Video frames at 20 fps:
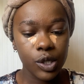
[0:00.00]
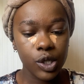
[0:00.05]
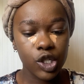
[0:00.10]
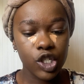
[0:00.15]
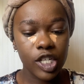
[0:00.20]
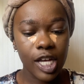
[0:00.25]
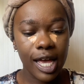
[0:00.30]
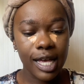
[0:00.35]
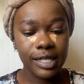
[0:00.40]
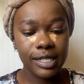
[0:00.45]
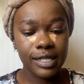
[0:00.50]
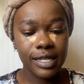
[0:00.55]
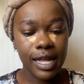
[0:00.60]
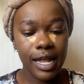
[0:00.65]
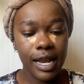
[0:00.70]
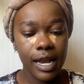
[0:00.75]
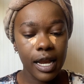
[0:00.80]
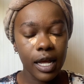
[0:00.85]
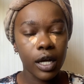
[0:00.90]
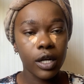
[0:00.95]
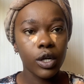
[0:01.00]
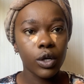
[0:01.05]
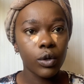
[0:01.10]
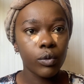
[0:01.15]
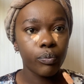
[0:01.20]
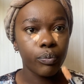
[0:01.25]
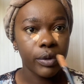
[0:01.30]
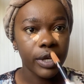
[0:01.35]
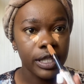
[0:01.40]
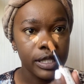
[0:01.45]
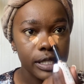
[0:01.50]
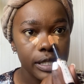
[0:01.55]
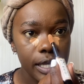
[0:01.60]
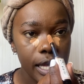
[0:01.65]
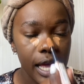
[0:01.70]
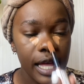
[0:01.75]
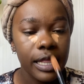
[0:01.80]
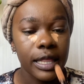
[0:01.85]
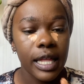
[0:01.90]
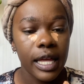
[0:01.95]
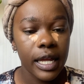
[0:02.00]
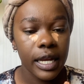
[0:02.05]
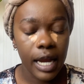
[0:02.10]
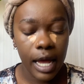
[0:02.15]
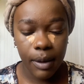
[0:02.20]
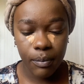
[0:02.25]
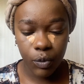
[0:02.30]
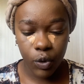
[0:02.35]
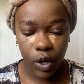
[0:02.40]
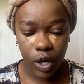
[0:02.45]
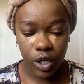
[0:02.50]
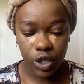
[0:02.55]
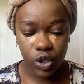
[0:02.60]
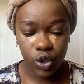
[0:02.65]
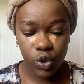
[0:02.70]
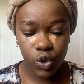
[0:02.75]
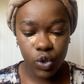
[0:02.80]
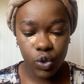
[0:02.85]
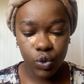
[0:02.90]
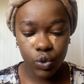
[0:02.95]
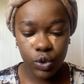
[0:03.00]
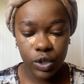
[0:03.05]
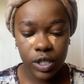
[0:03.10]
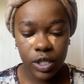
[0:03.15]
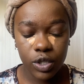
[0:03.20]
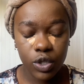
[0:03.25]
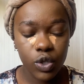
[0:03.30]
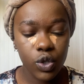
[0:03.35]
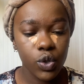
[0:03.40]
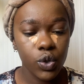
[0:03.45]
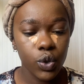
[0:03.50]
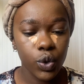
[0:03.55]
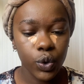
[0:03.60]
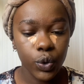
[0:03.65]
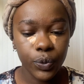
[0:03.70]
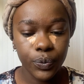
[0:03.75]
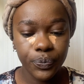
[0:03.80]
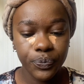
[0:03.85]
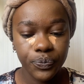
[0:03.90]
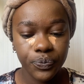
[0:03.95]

Just a little bit. And then I'm going to use it to